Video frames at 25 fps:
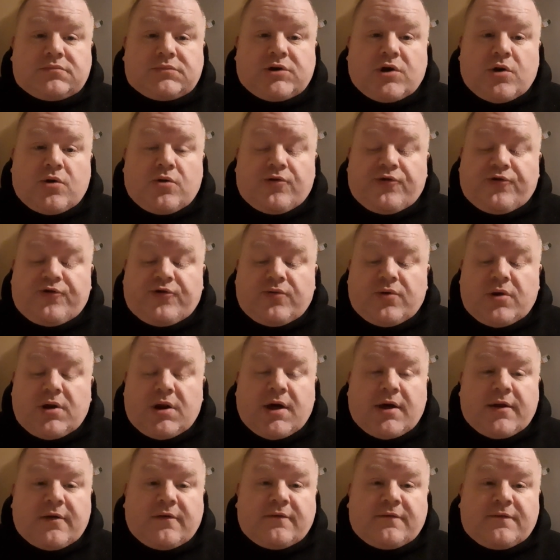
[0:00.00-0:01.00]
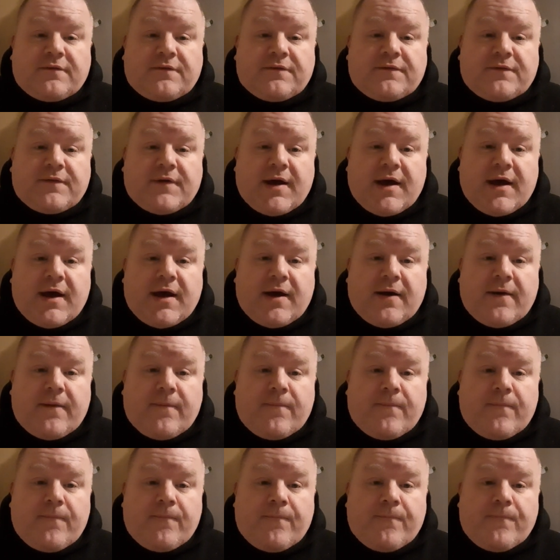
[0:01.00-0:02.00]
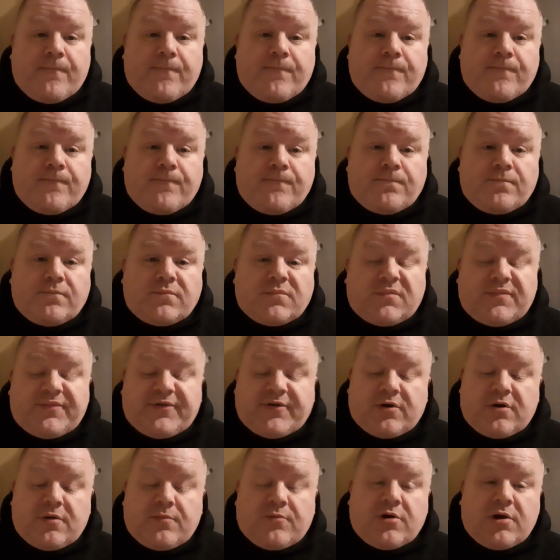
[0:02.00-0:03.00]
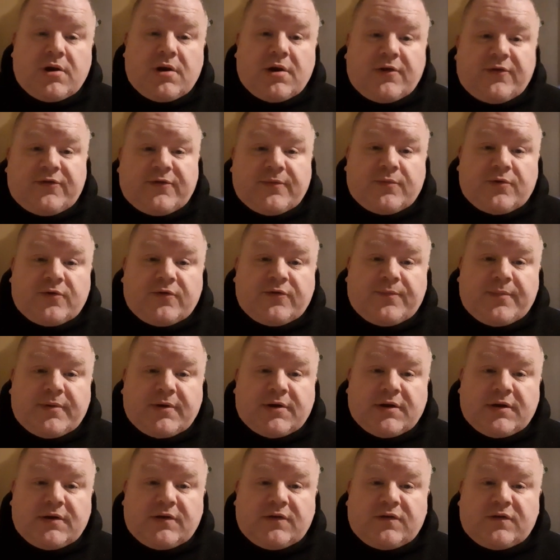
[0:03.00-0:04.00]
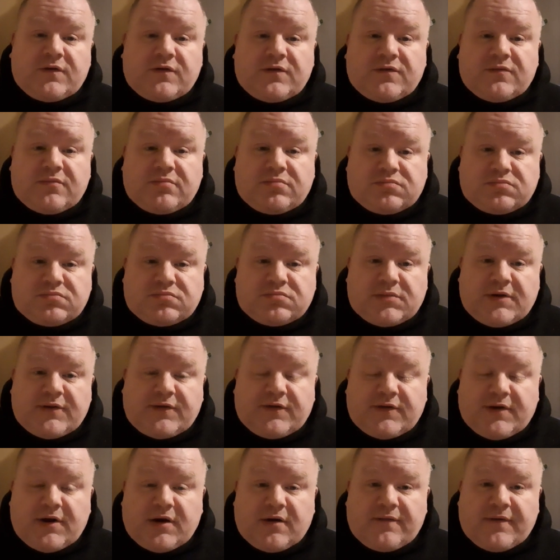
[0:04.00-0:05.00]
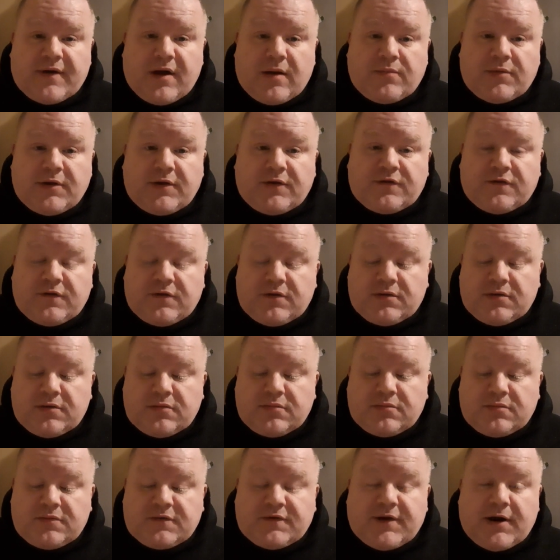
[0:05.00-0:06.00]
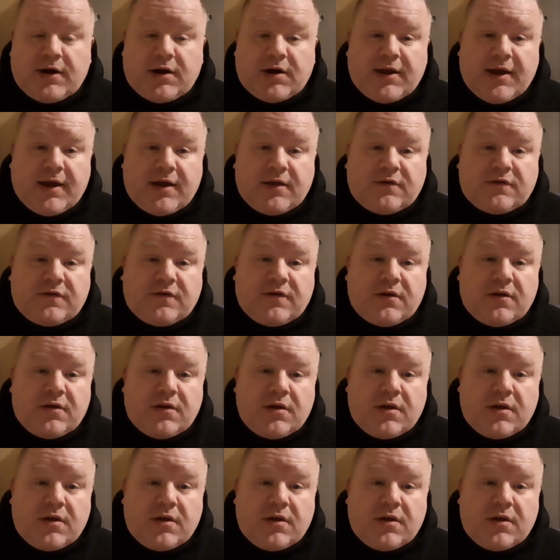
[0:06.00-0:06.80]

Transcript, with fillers: going through a lot of turmoil, I suppose, because it's their families, it's their kids,